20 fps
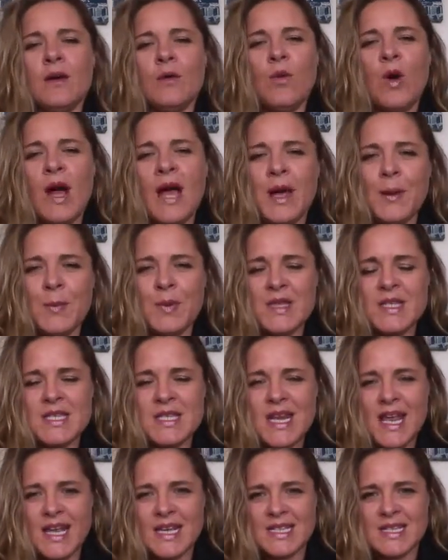What happens
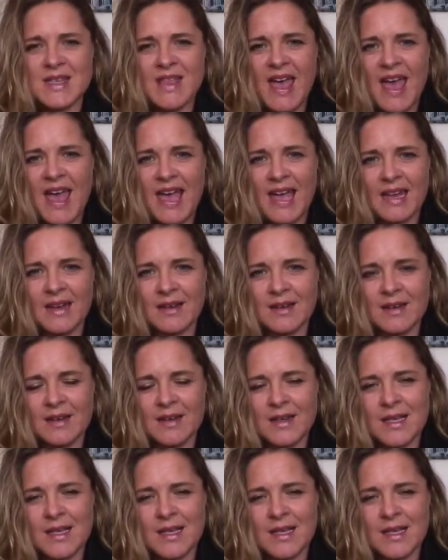next then